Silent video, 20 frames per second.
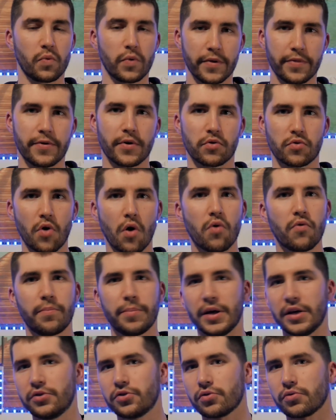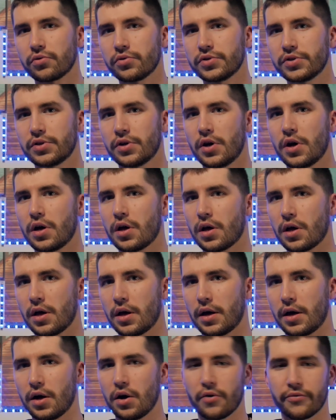with the raw pictures
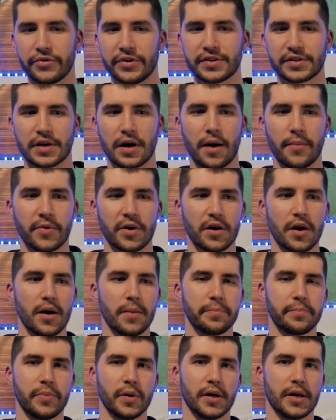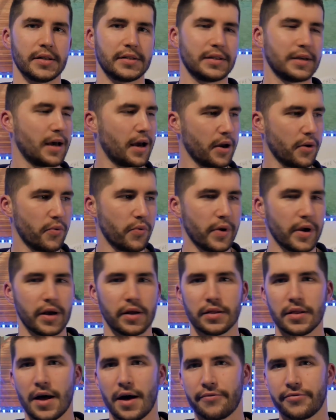uh, of this camera, but I
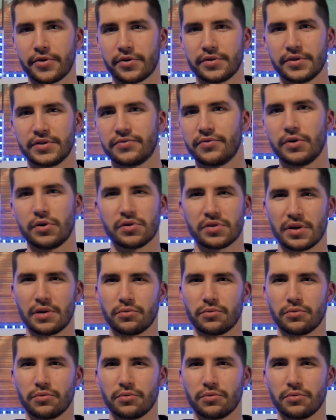will after these videos.